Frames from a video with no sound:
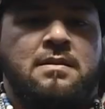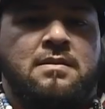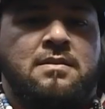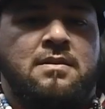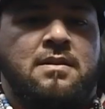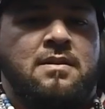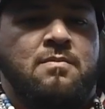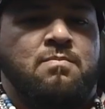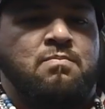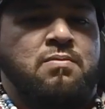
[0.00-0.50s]

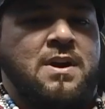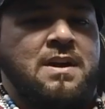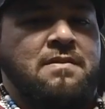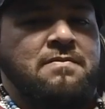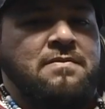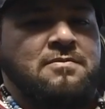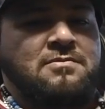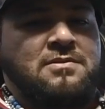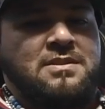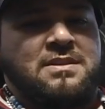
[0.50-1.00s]
Young
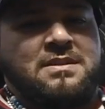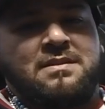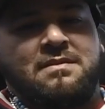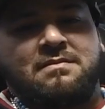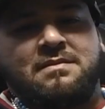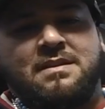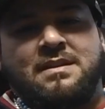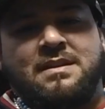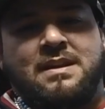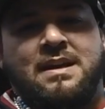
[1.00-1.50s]
Prophet was just
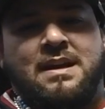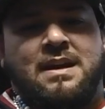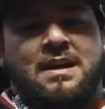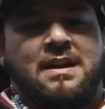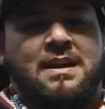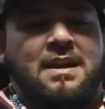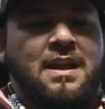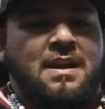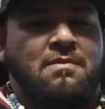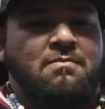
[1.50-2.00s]
something that I
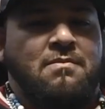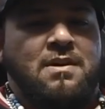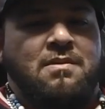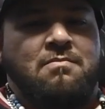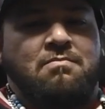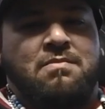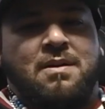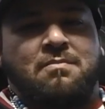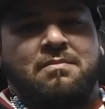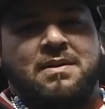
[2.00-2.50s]
came
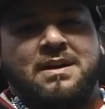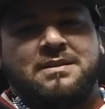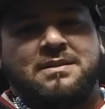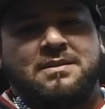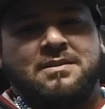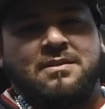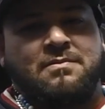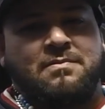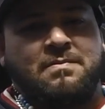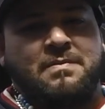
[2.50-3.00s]
up by
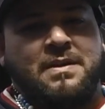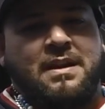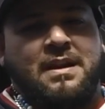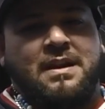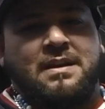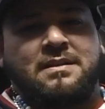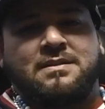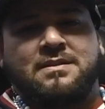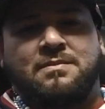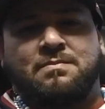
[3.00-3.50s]
myself, man.
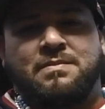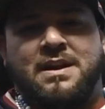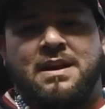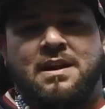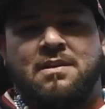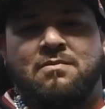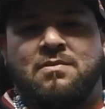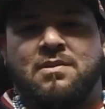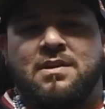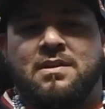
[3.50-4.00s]
I used to be
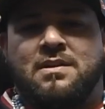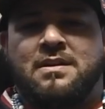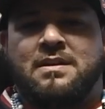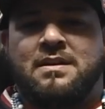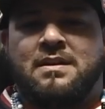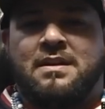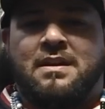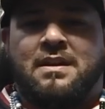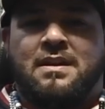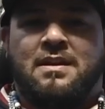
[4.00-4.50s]
at work
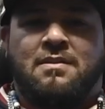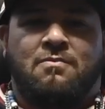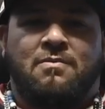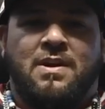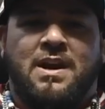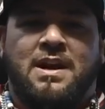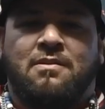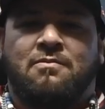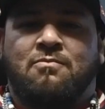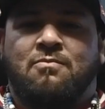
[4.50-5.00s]

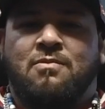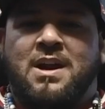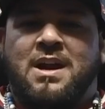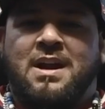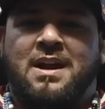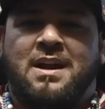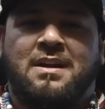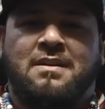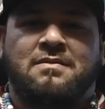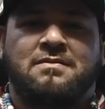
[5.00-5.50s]
writing
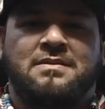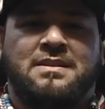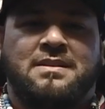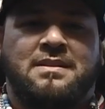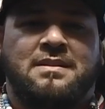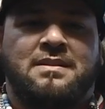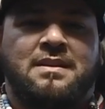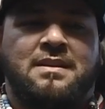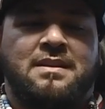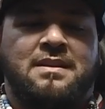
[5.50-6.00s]
rhymes,
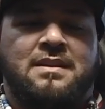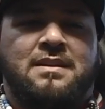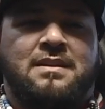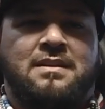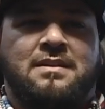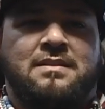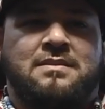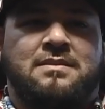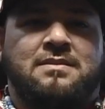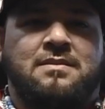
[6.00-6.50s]
and
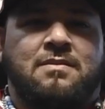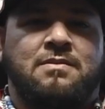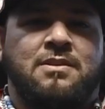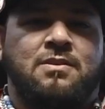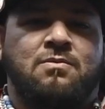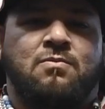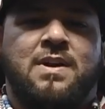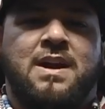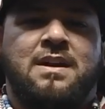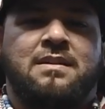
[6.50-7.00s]
some of
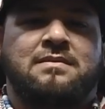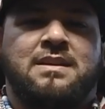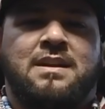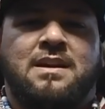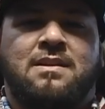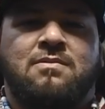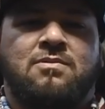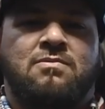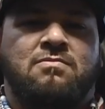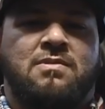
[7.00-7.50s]
the rhymes that
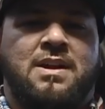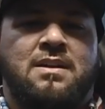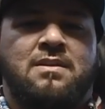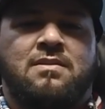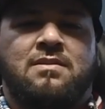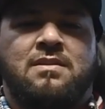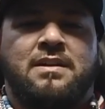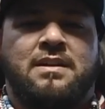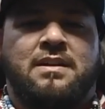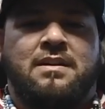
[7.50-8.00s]
I would write
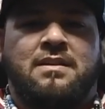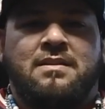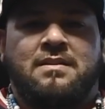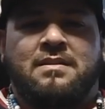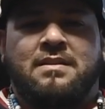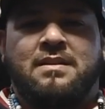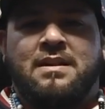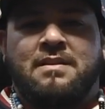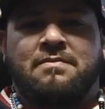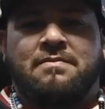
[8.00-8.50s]
early
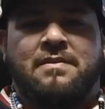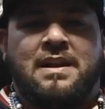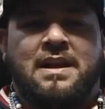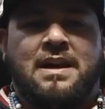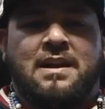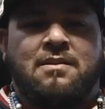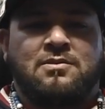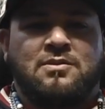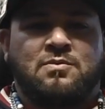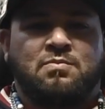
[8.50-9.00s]
on, I felt
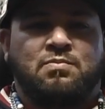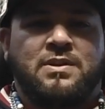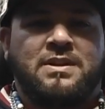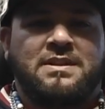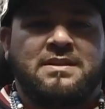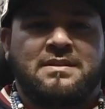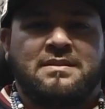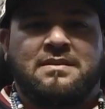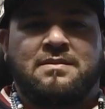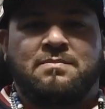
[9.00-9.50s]
like I was
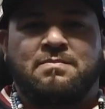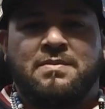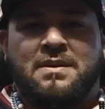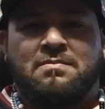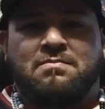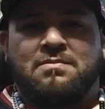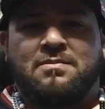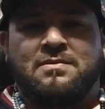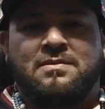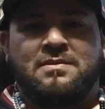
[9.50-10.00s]
preaching to
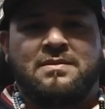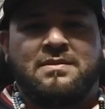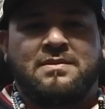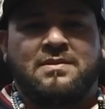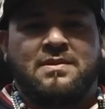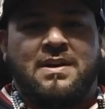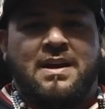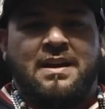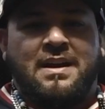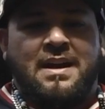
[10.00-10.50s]
people.
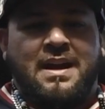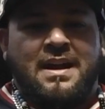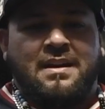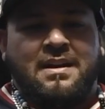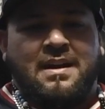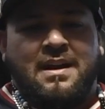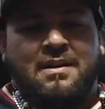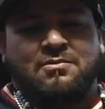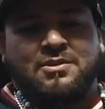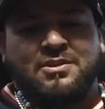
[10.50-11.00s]
So
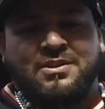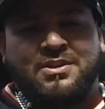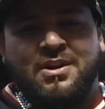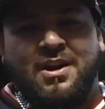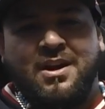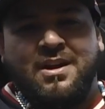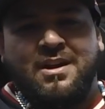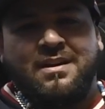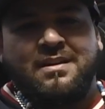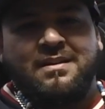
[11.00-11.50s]
I was
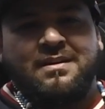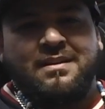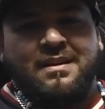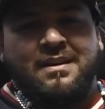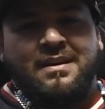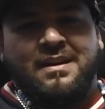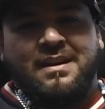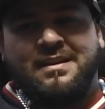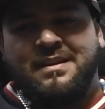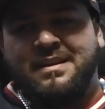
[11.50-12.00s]
young,
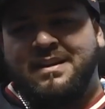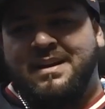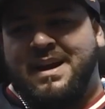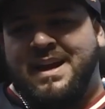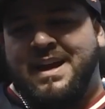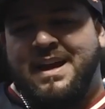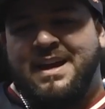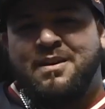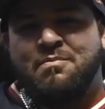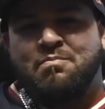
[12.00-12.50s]
and then
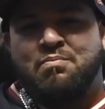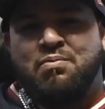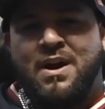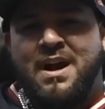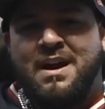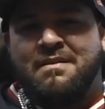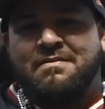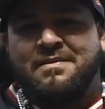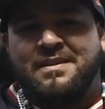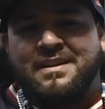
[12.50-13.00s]
I added
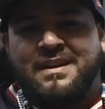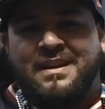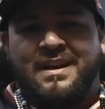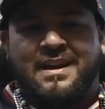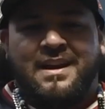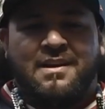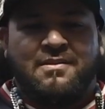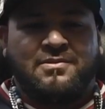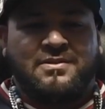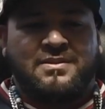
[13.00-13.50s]
Prophet,
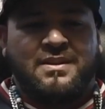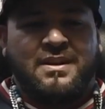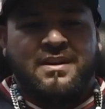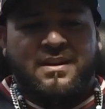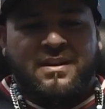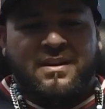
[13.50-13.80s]
like I was